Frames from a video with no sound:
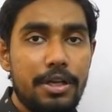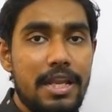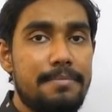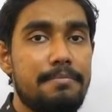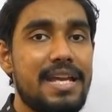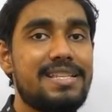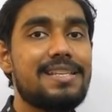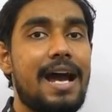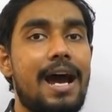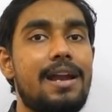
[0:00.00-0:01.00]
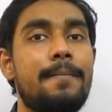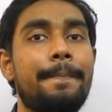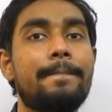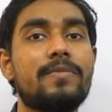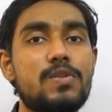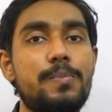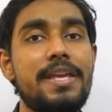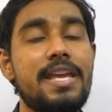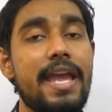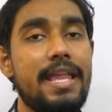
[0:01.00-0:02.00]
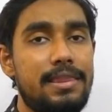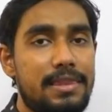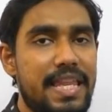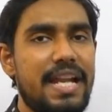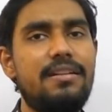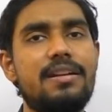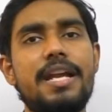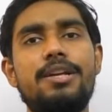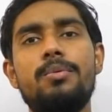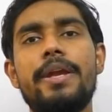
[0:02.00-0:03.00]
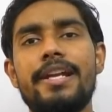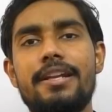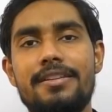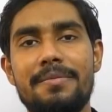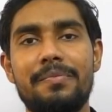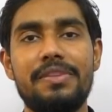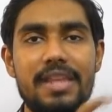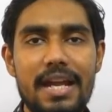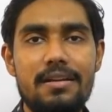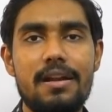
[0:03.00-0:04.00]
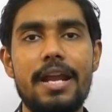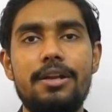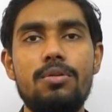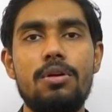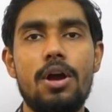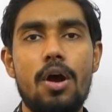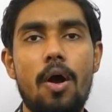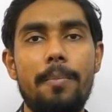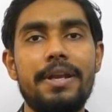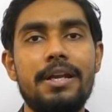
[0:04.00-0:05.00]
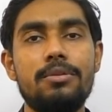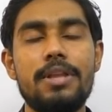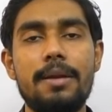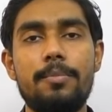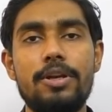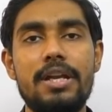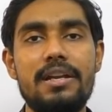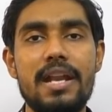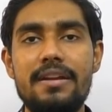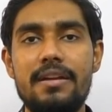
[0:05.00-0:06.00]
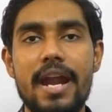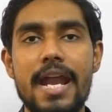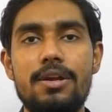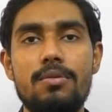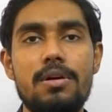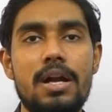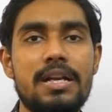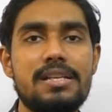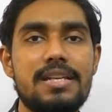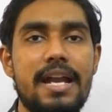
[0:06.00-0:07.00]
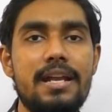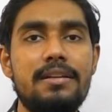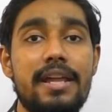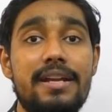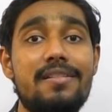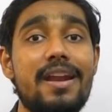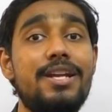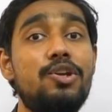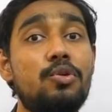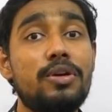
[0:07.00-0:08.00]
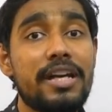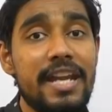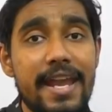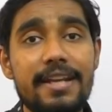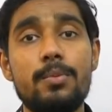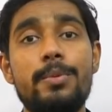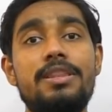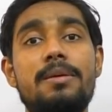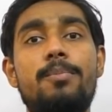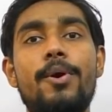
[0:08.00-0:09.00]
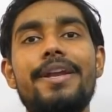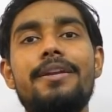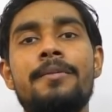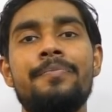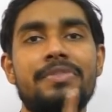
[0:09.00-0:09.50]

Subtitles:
teammates are speaking, and then try to cater them. Then try to hop into that point and then try to understand and then try to connect with the point